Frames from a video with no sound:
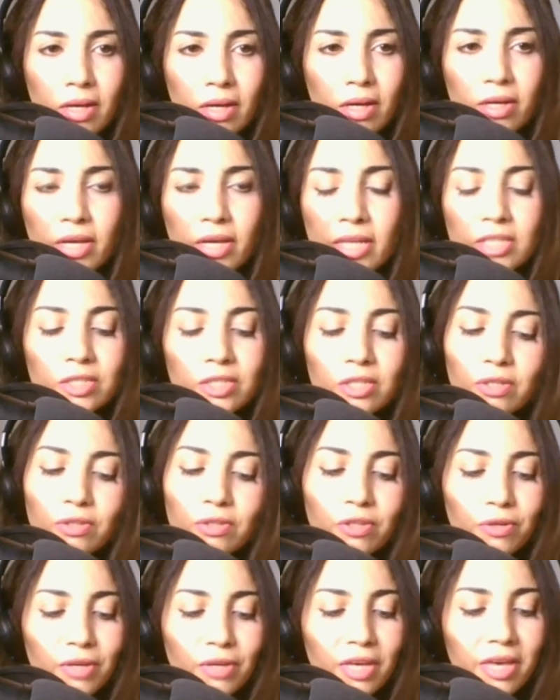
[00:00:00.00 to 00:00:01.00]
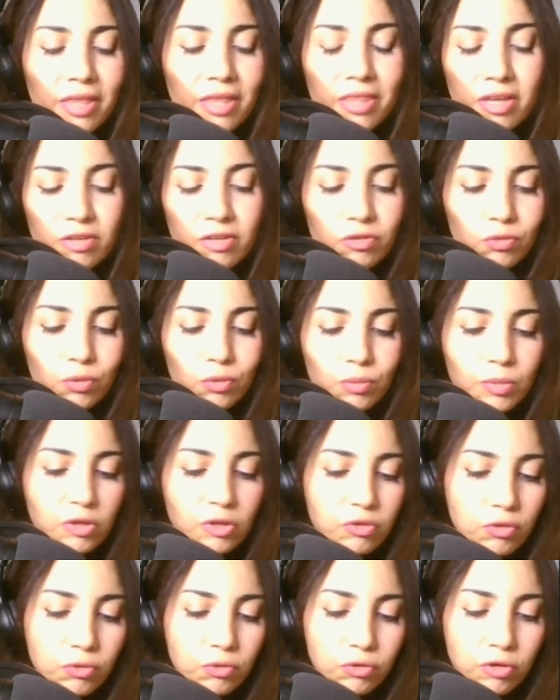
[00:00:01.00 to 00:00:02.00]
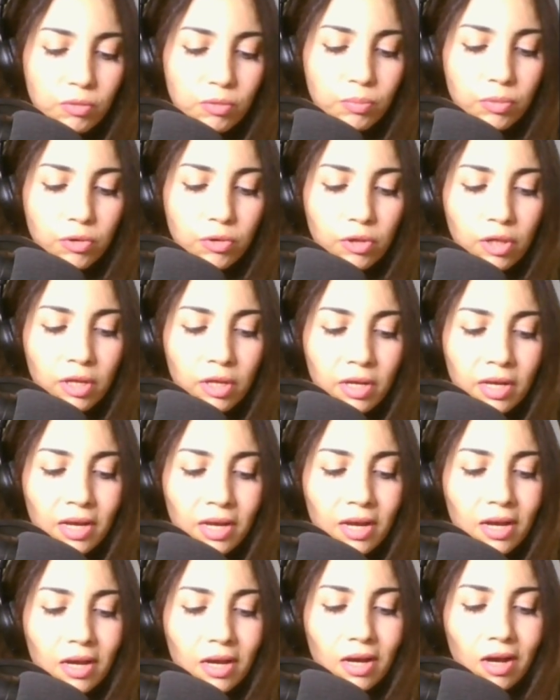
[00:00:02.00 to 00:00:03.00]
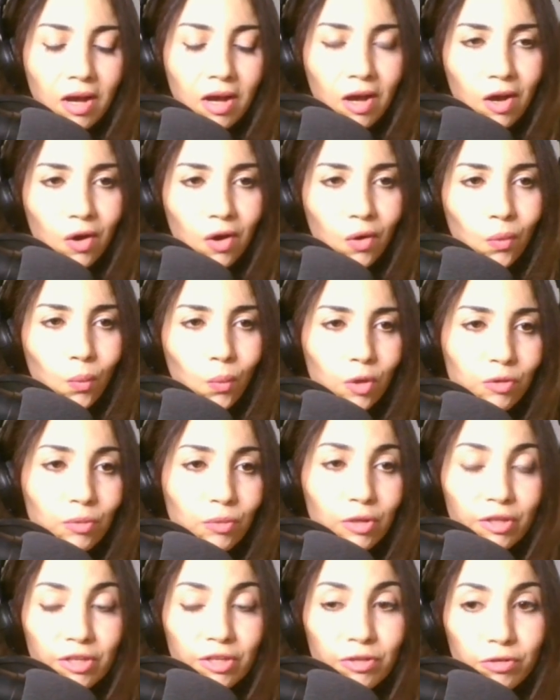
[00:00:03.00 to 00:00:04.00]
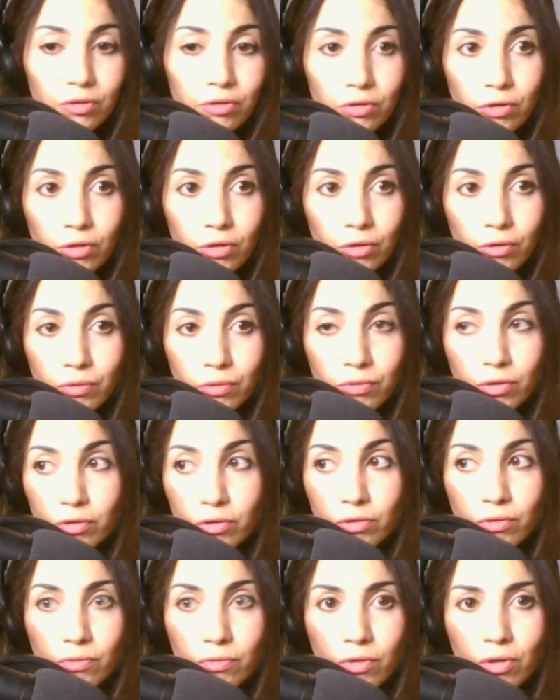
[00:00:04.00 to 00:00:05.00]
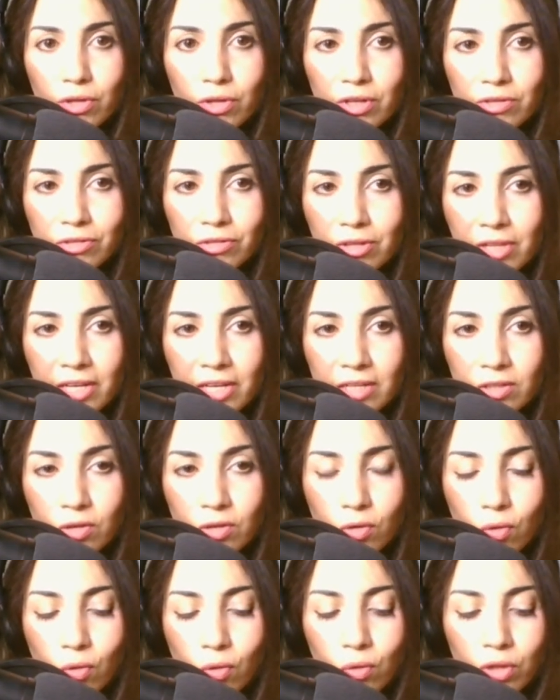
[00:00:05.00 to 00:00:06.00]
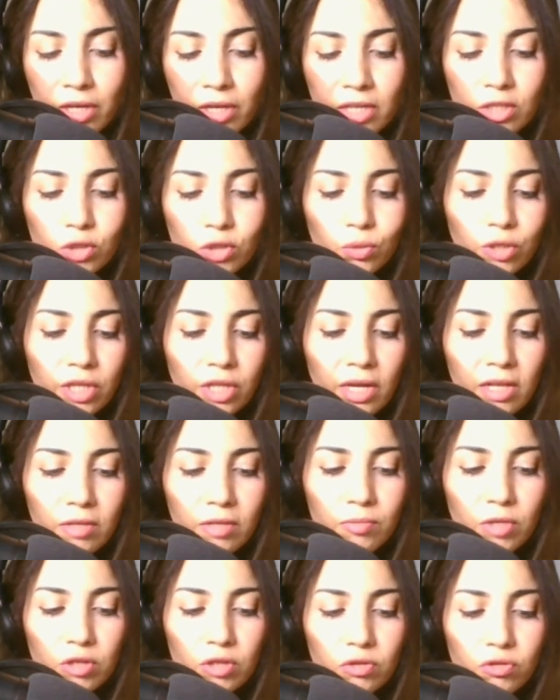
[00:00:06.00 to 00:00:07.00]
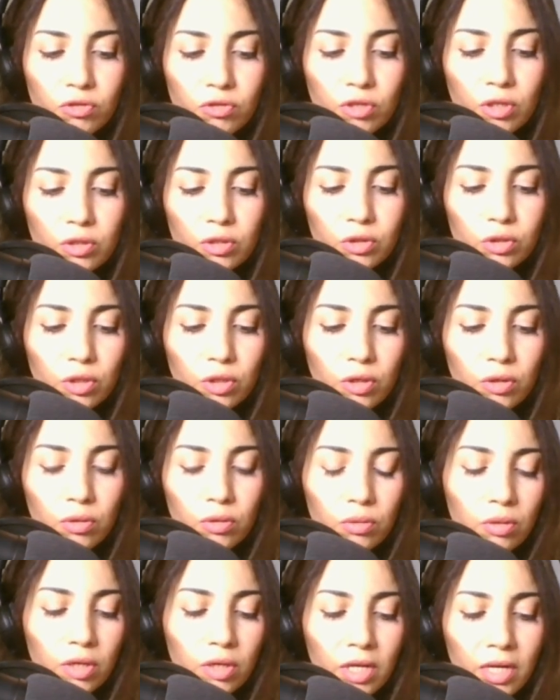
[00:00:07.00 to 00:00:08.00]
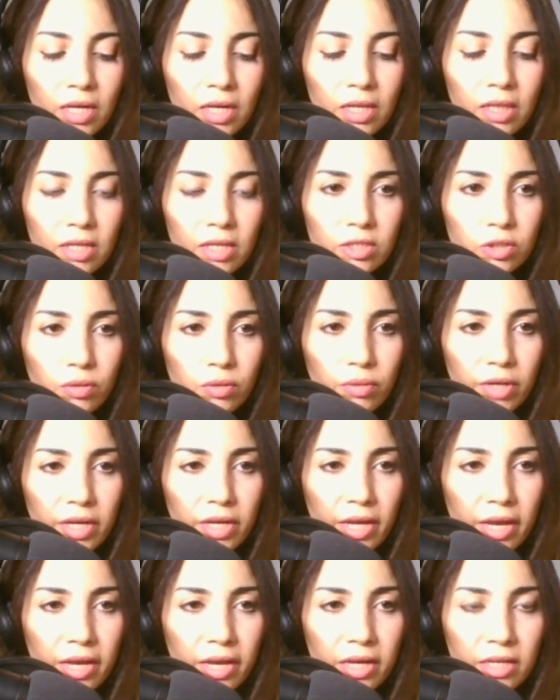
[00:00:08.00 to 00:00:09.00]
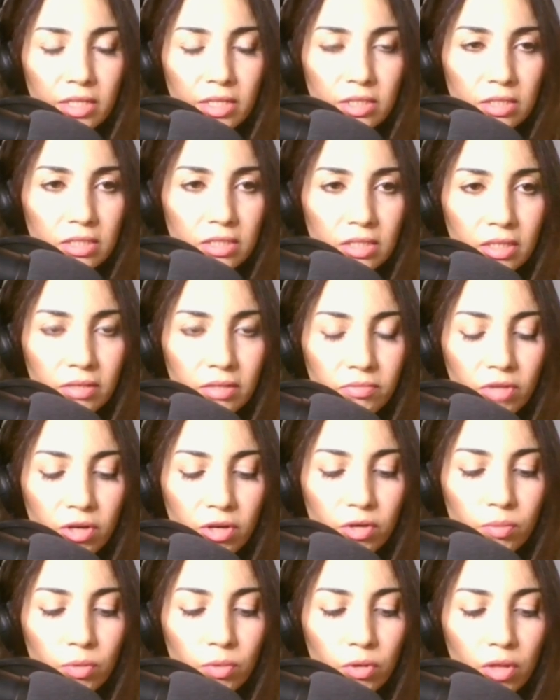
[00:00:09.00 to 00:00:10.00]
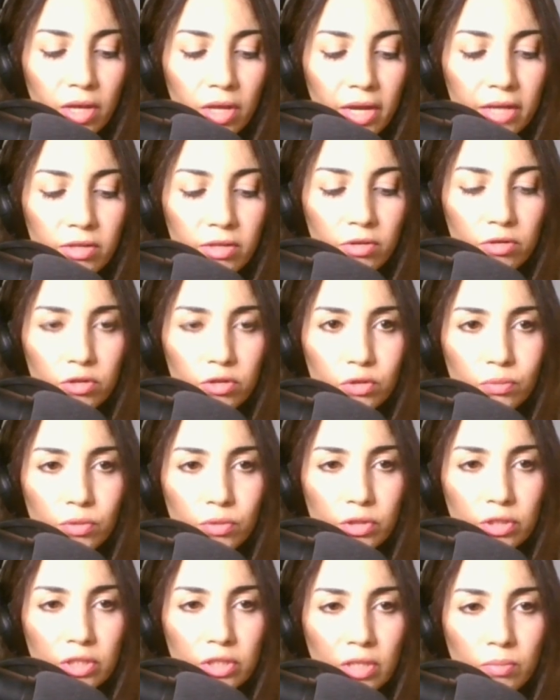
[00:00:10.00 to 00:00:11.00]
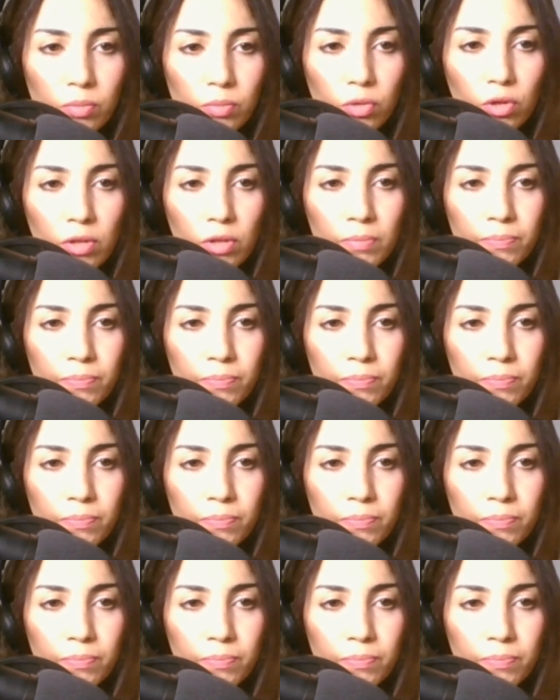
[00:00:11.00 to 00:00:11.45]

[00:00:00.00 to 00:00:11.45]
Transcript: Okay, so doing this would be so simple. What we'll need to do first of all is select all H1 elements. So let's create variable headers, for example,